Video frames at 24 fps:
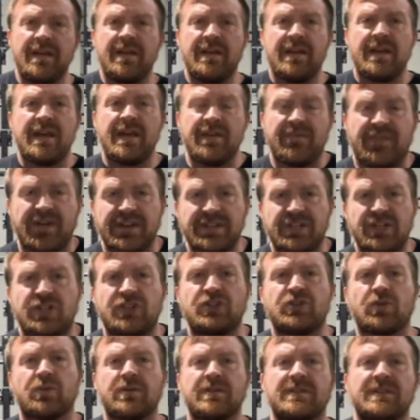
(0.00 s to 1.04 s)
if I just
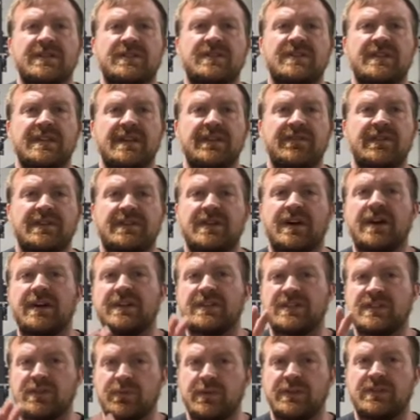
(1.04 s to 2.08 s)
shortened the sleeve a
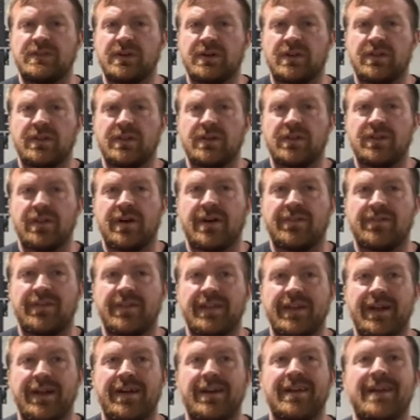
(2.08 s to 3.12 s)
touch. So we took a little off of
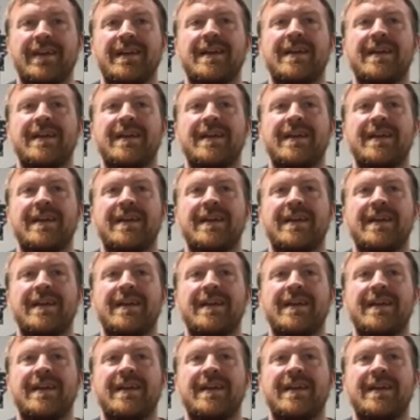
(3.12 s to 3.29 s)
there.